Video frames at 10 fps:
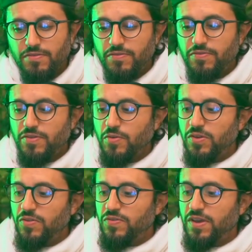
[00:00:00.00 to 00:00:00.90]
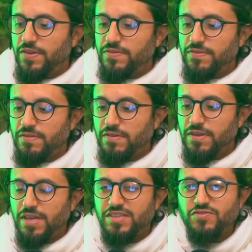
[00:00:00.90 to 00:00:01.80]
So he says,
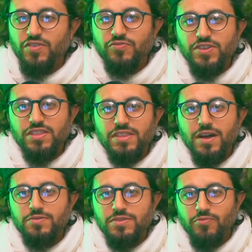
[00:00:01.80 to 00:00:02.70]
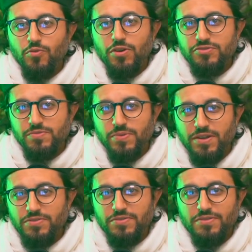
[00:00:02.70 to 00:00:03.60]
it's 15,400
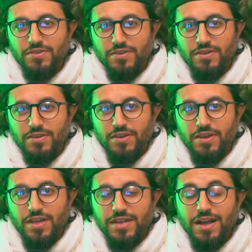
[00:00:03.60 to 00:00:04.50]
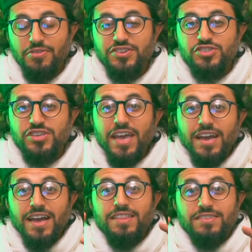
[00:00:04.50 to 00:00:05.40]
pounds. Now the
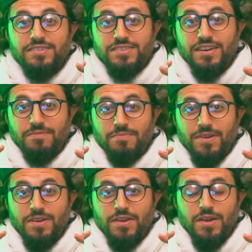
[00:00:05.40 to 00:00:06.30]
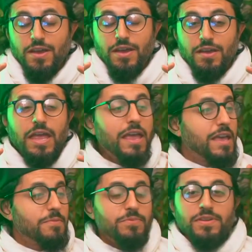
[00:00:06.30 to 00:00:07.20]
sheikh at this time, he
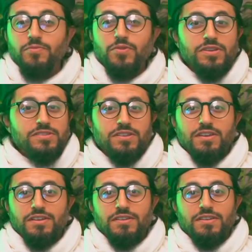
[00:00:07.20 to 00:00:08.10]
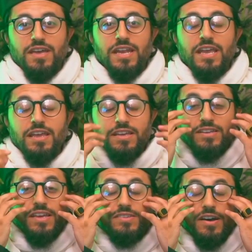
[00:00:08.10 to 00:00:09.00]
can't believe what he's seeing. And he,
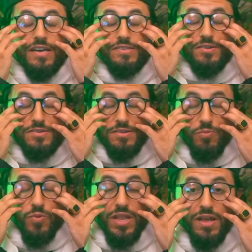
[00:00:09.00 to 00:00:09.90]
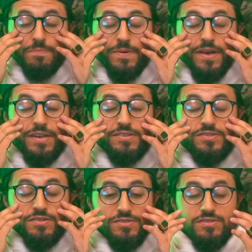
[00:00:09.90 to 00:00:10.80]
his eyes start to well up and he
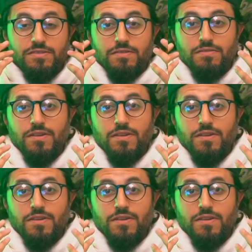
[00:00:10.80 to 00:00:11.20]
starts to